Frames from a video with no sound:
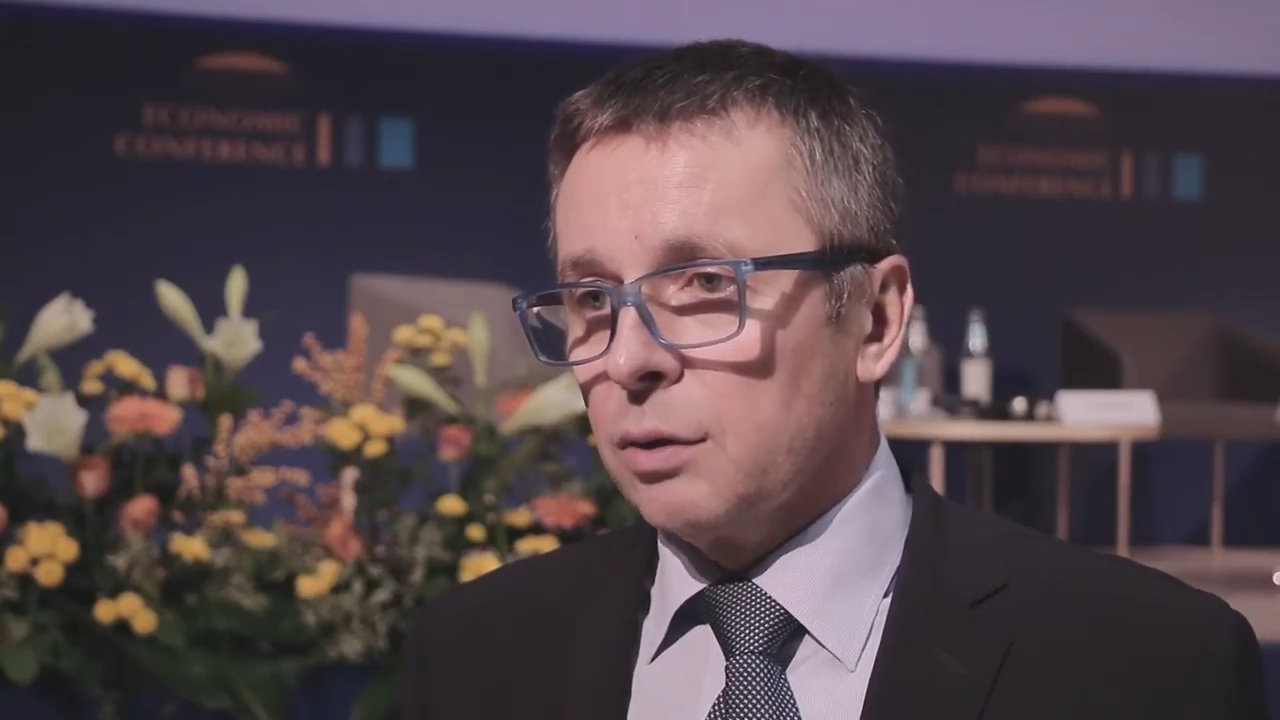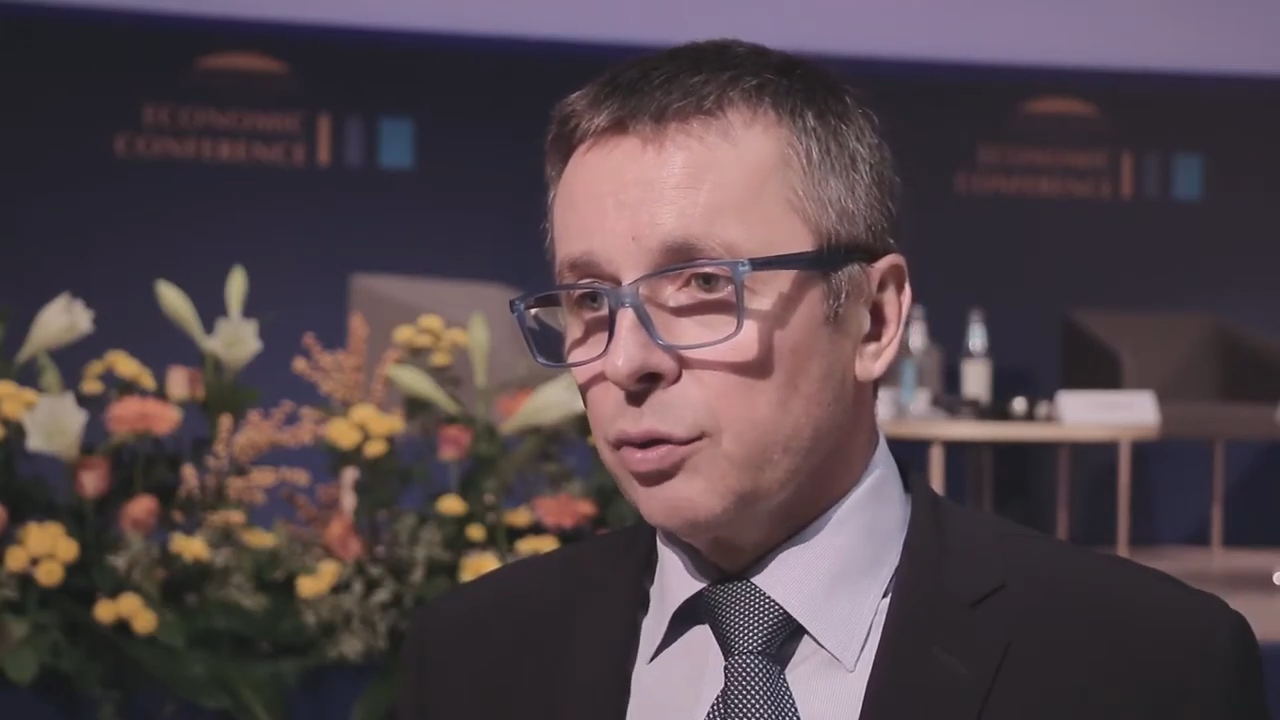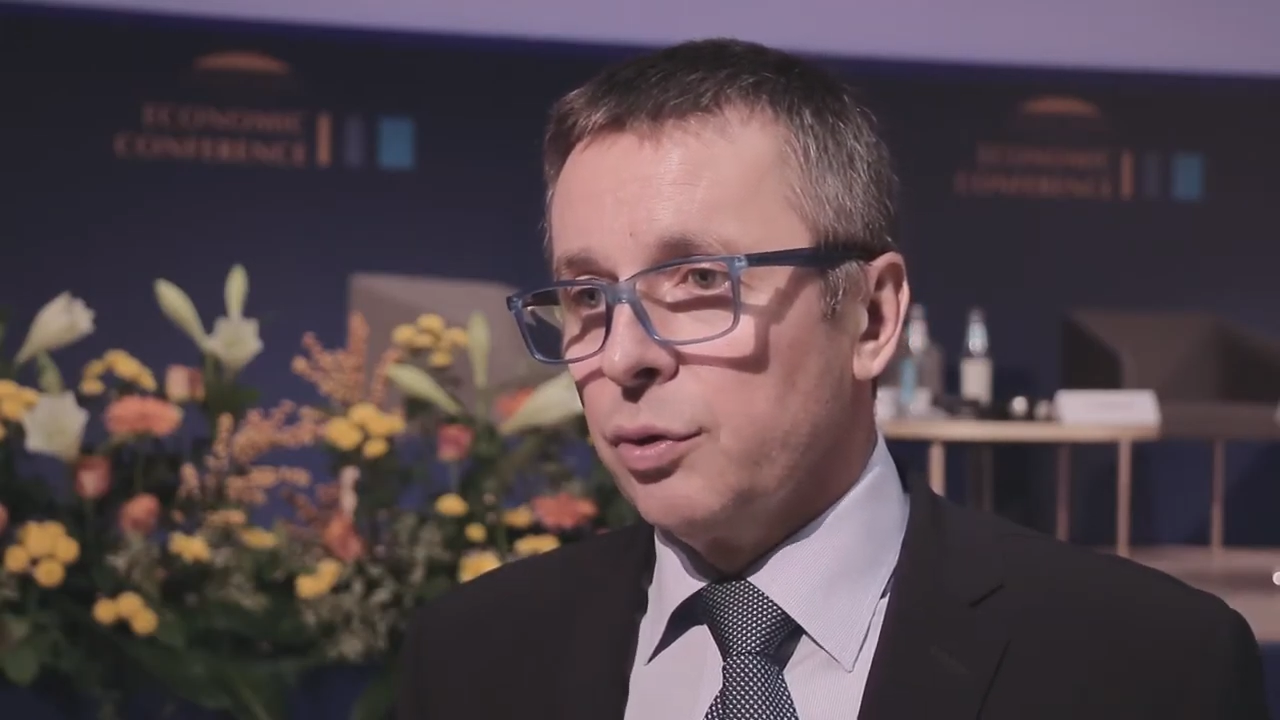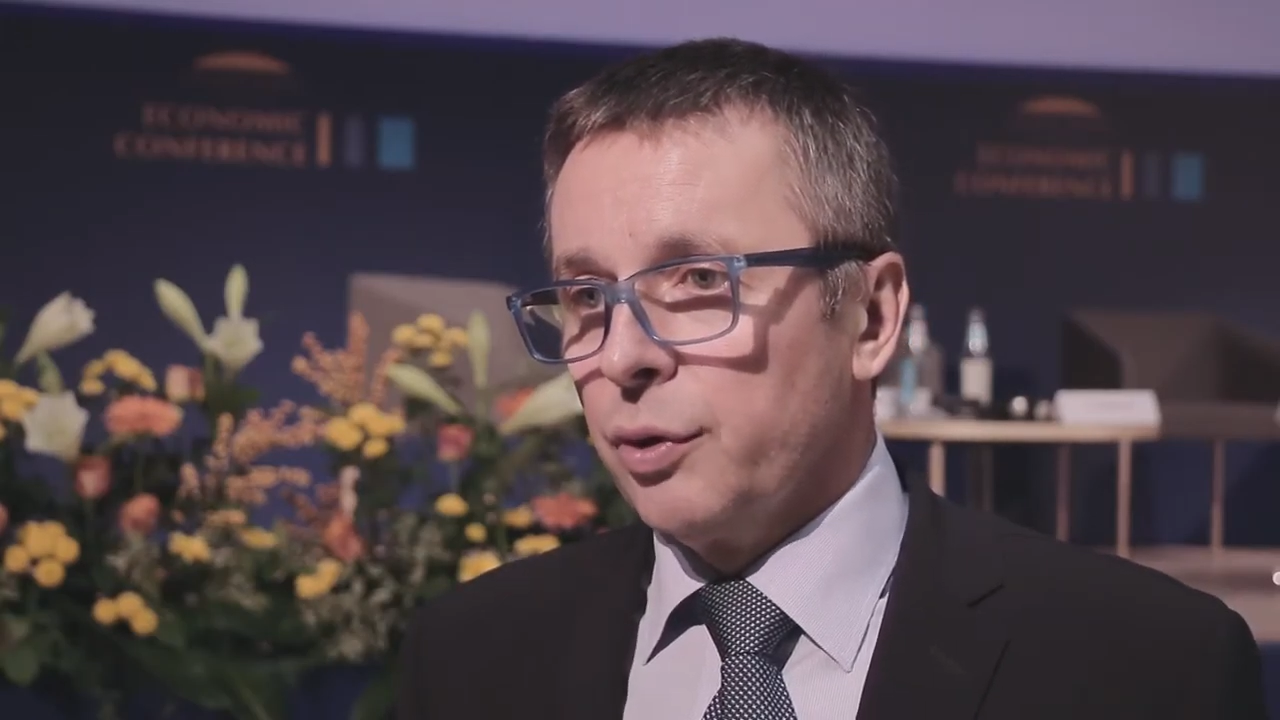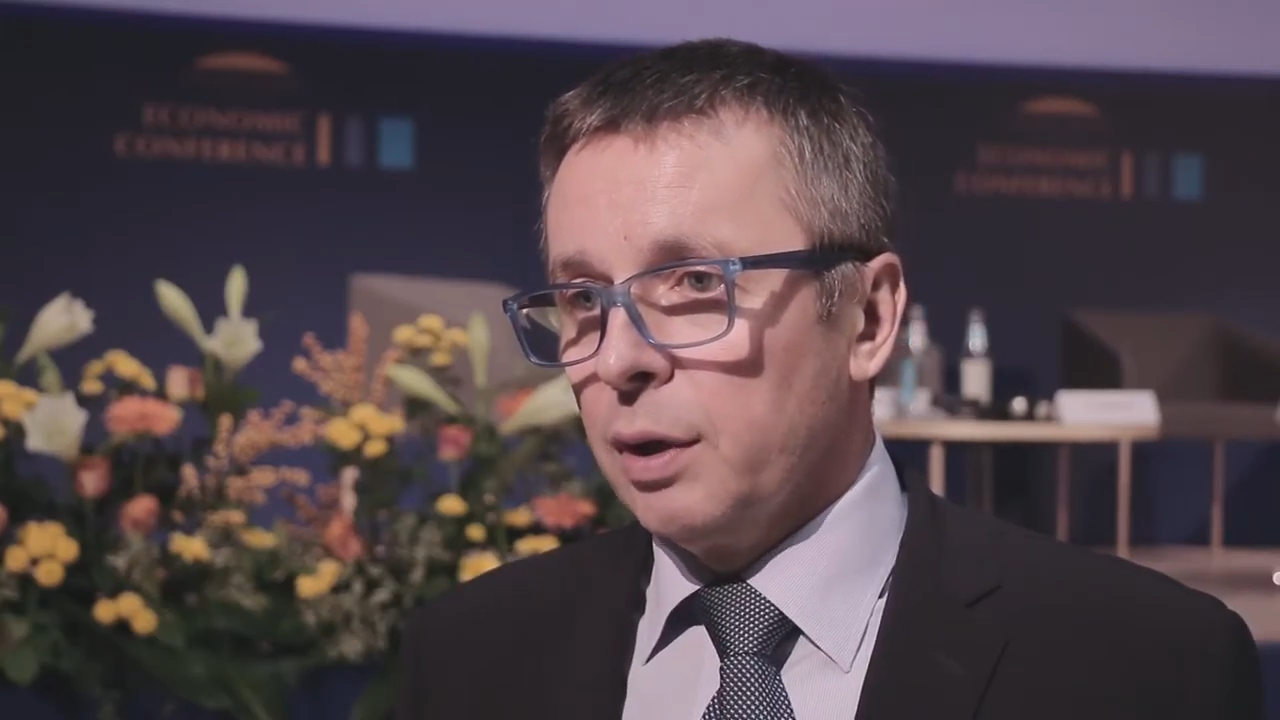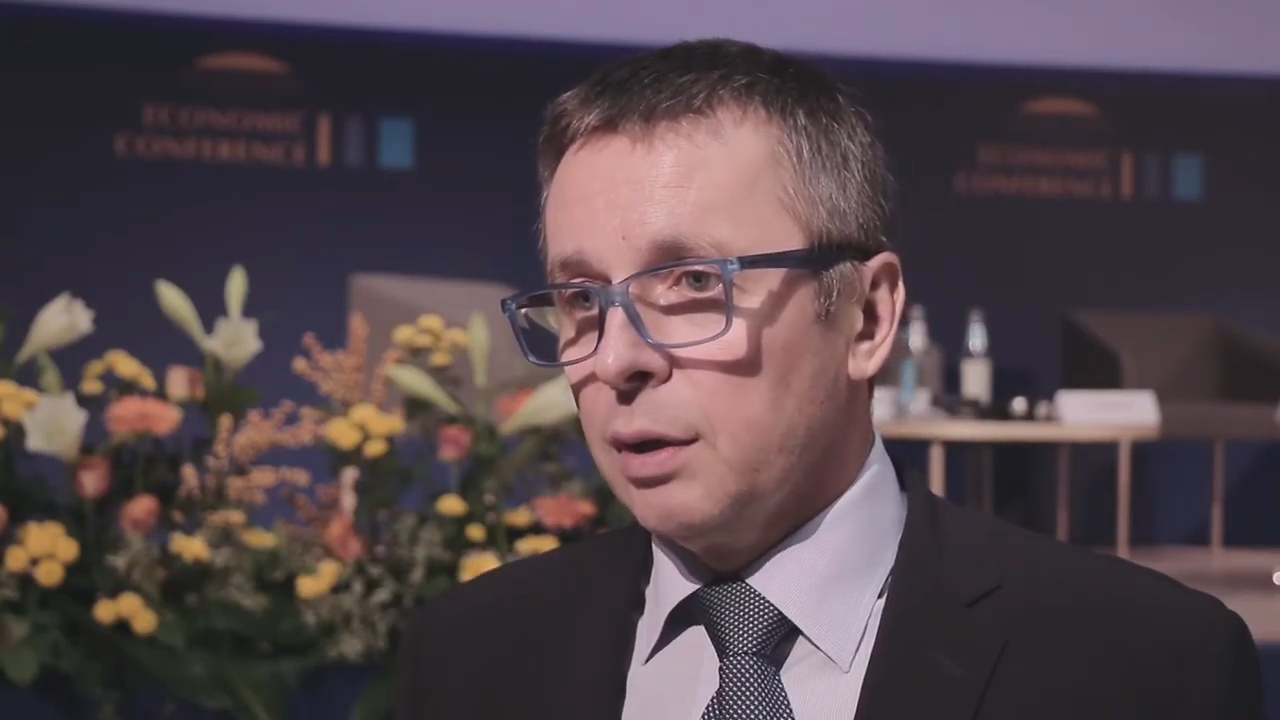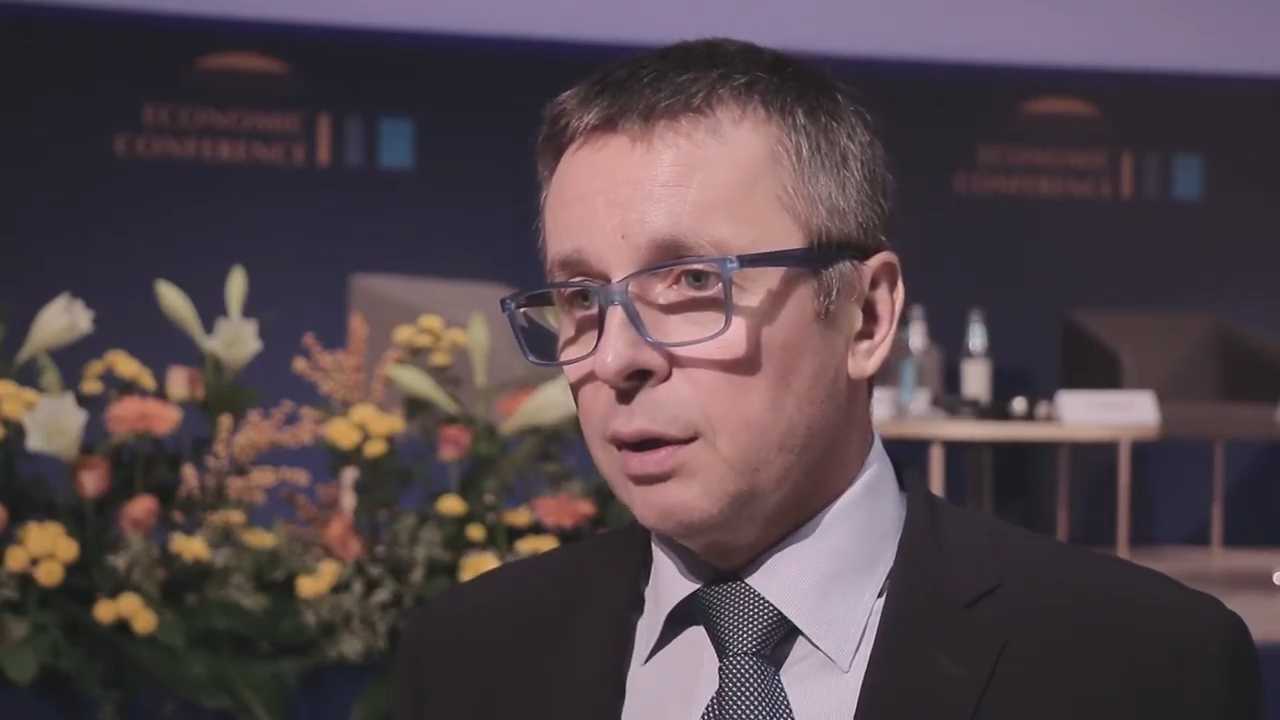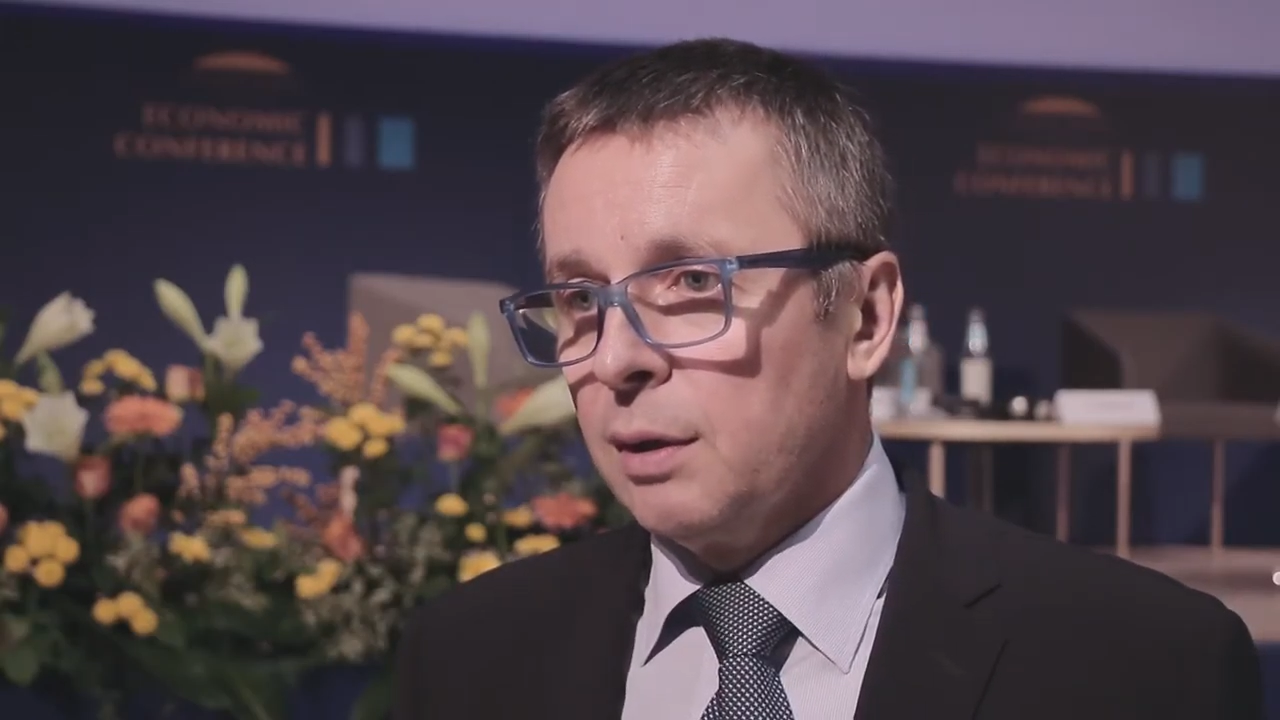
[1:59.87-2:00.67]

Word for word: to do it,